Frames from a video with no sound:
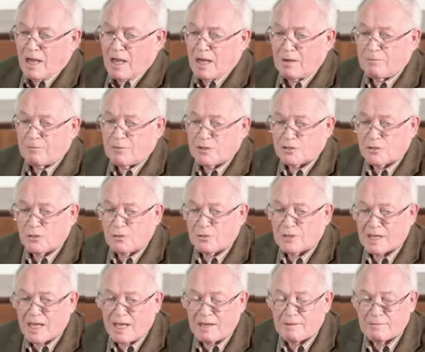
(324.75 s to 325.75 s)
And we saw
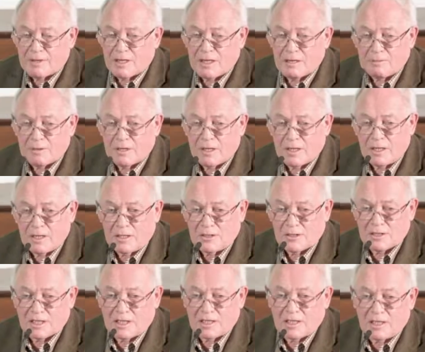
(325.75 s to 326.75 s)
the gamekeeper, he
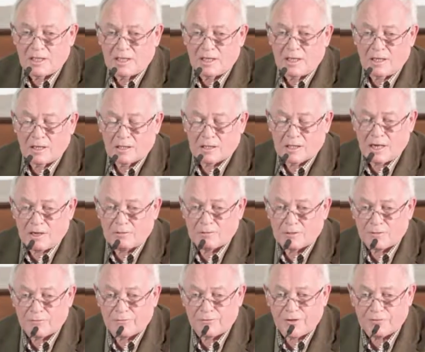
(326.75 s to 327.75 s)
said he'd
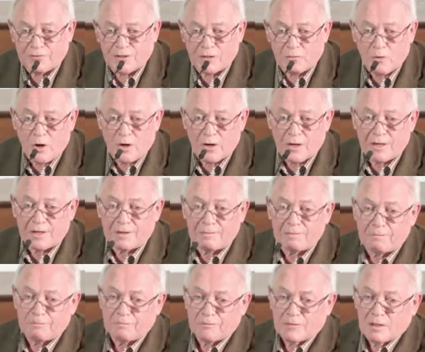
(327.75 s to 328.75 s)
counted 51.
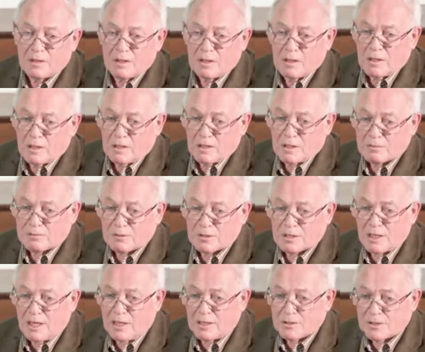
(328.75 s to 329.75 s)
This
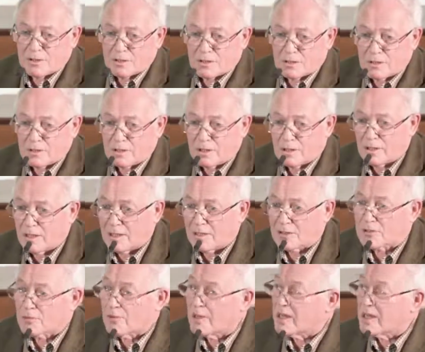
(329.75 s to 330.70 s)
was last